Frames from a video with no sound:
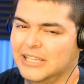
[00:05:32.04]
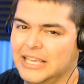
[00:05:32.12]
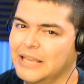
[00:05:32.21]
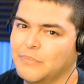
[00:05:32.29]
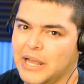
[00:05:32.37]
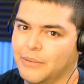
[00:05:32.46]

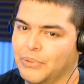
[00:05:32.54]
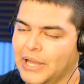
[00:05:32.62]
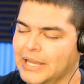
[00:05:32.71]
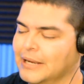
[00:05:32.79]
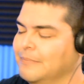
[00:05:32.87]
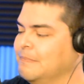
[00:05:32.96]
It might apply
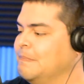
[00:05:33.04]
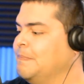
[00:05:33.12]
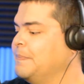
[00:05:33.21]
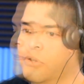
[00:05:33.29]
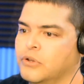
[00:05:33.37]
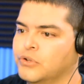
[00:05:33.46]
here.
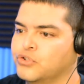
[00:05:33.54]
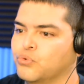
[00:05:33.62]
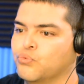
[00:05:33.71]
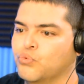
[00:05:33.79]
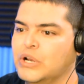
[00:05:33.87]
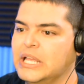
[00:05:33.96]
So
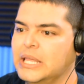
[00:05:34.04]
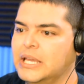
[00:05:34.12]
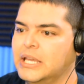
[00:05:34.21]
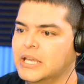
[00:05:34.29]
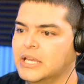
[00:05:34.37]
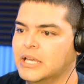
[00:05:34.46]

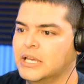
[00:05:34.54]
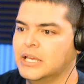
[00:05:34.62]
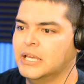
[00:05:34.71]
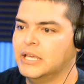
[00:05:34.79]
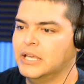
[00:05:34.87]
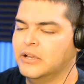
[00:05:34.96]
really,
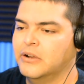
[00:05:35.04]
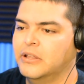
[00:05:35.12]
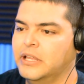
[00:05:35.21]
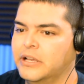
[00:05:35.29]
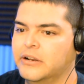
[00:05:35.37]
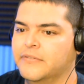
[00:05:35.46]

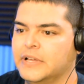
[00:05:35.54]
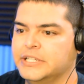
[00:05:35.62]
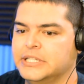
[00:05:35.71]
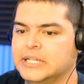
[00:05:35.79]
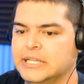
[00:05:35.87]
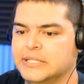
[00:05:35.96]
early
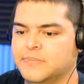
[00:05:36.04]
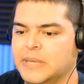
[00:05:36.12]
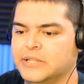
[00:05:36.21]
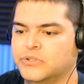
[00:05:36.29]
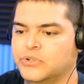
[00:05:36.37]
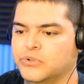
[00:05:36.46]
intervention is
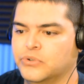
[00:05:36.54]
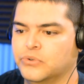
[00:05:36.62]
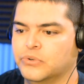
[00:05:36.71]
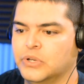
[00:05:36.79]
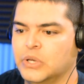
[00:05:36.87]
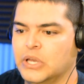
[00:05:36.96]
meant
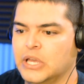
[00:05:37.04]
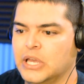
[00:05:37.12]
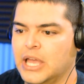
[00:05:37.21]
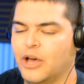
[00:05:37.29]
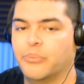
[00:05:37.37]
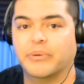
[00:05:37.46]
to
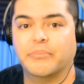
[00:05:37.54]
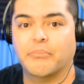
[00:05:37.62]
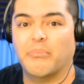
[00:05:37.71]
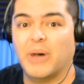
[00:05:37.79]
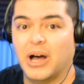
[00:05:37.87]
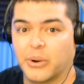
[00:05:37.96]
help
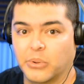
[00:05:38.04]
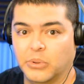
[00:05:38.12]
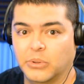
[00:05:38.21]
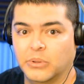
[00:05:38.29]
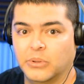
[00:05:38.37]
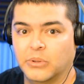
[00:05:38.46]
model
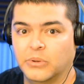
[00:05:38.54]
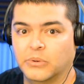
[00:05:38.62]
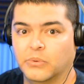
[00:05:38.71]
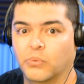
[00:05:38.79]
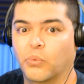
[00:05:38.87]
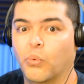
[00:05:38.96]

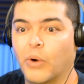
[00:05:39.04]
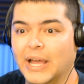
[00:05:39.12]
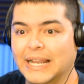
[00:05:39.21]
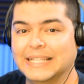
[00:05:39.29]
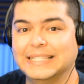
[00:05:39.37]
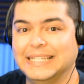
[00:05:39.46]
what
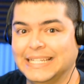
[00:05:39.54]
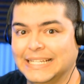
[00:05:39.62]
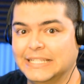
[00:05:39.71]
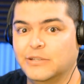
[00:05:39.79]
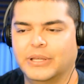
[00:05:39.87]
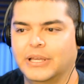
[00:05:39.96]
is
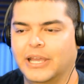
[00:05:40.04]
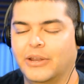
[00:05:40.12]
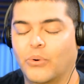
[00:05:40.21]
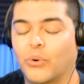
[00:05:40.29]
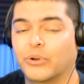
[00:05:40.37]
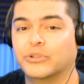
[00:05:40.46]
needed in
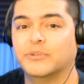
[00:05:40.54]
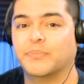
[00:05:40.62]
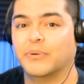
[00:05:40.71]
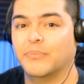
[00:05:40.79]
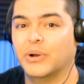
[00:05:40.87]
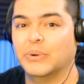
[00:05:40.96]
order to
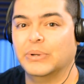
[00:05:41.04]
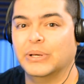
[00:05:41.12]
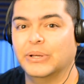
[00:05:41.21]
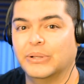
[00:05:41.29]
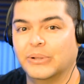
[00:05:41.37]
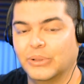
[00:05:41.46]
promote
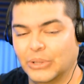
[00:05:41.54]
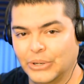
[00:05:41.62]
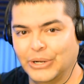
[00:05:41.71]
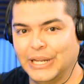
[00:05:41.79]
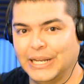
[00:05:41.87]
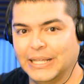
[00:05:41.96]

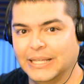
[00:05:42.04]
learning,